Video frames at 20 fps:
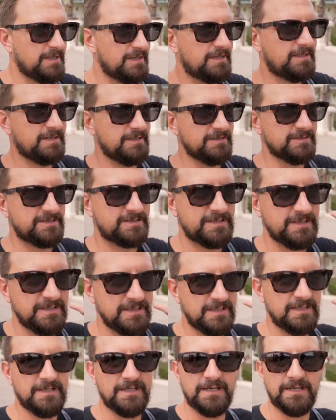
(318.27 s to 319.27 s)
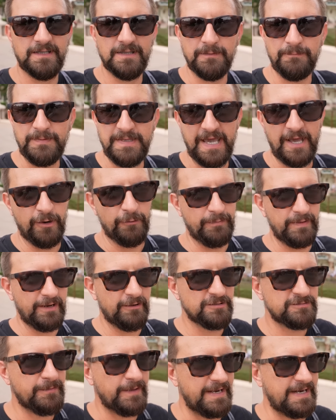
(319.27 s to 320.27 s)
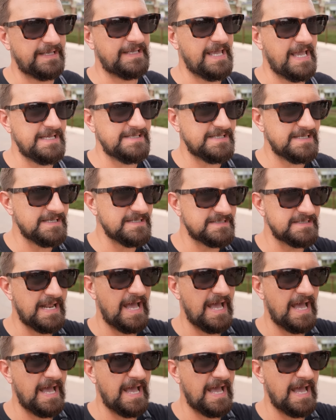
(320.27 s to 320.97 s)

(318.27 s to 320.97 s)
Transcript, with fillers: because the piano player was playing at Casey's,